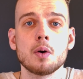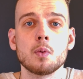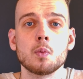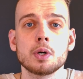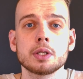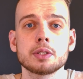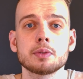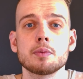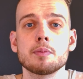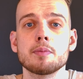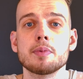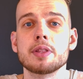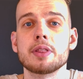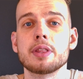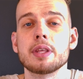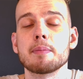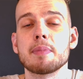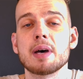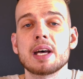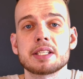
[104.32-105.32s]
what would be
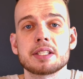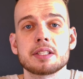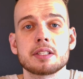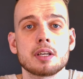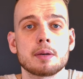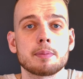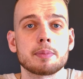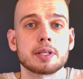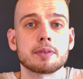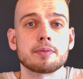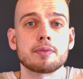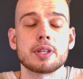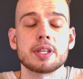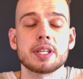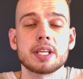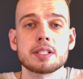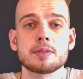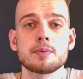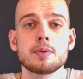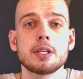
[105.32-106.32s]
the best topic for the
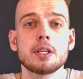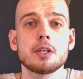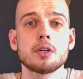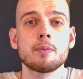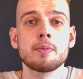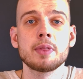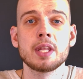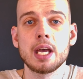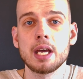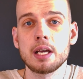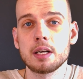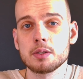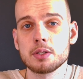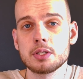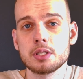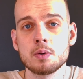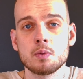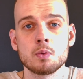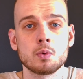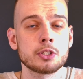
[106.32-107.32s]
next video and
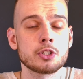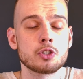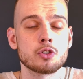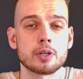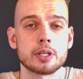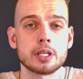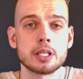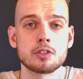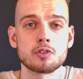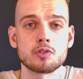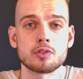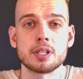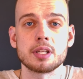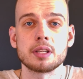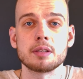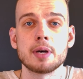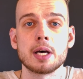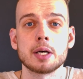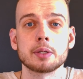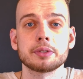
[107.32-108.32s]
also what you're
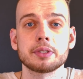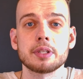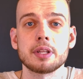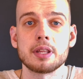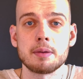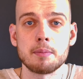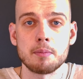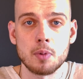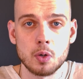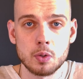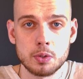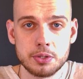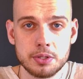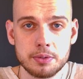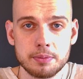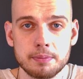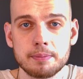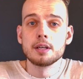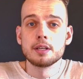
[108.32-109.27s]
interested about the most.